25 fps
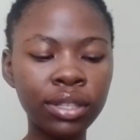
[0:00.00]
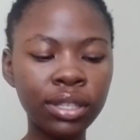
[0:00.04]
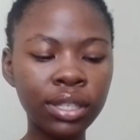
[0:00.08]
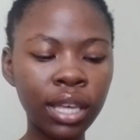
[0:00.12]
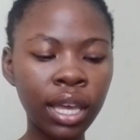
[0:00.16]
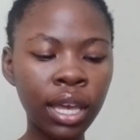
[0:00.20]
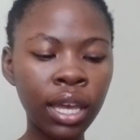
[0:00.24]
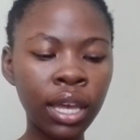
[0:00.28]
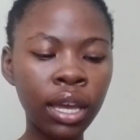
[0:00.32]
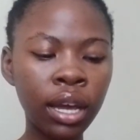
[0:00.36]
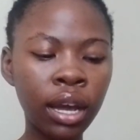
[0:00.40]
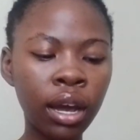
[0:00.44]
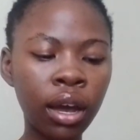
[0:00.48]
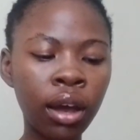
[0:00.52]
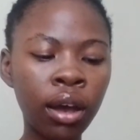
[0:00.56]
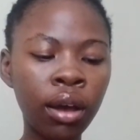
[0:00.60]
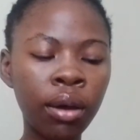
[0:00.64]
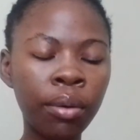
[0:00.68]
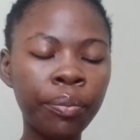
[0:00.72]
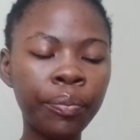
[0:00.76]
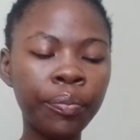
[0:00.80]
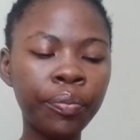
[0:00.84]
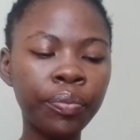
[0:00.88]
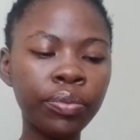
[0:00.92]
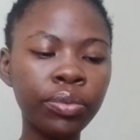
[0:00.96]
saying,
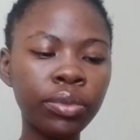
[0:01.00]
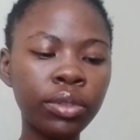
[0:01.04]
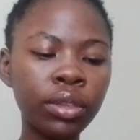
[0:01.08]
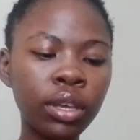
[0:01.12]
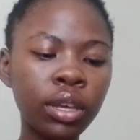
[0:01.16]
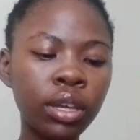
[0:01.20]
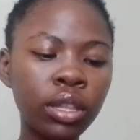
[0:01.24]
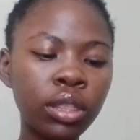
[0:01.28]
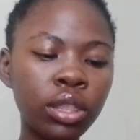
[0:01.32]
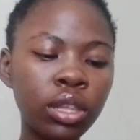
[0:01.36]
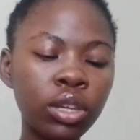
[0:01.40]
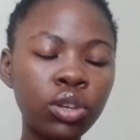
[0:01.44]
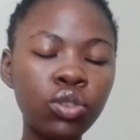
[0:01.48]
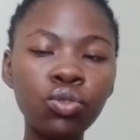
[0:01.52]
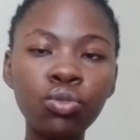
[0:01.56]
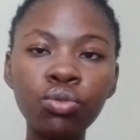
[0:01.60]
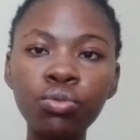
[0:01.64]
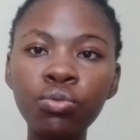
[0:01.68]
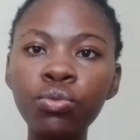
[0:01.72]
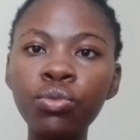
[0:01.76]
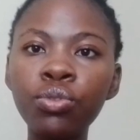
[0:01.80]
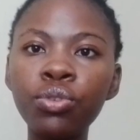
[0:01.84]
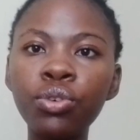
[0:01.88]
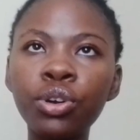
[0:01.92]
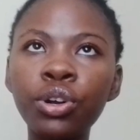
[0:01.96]
the
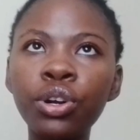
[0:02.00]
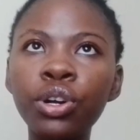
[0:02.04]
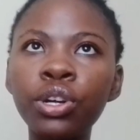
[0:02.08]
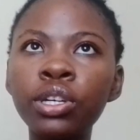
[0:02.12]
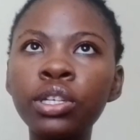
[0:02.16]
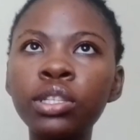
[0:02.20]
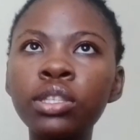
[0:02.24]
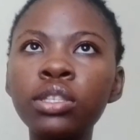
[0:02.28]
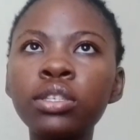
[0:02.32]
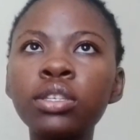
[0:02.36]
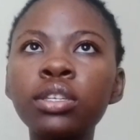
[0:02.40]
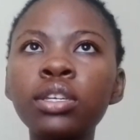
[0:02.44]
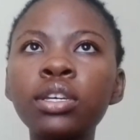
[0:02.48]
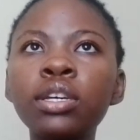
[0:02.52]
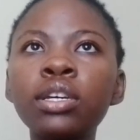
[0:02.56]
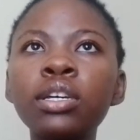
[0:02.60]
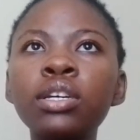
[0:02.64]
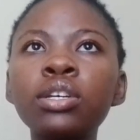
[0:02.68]
truth hurts.